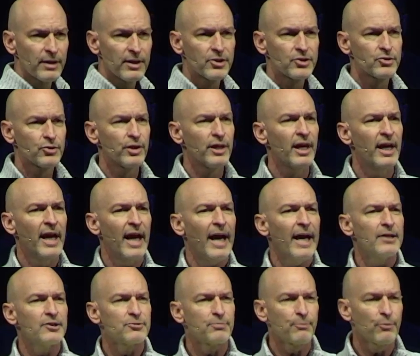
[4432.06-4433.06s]
ministry
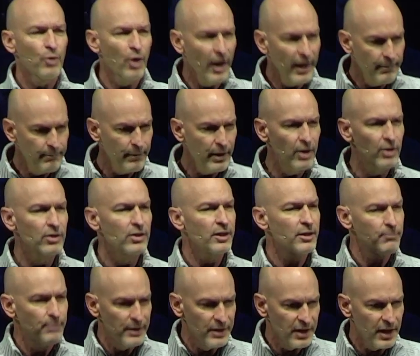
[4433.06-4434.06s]
has
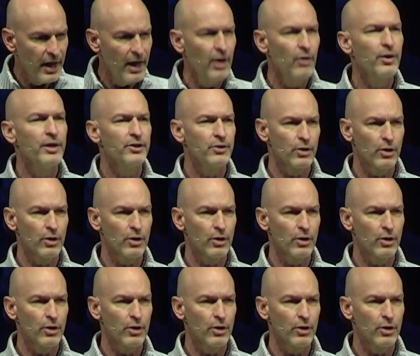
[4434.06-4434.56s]
primarily been carried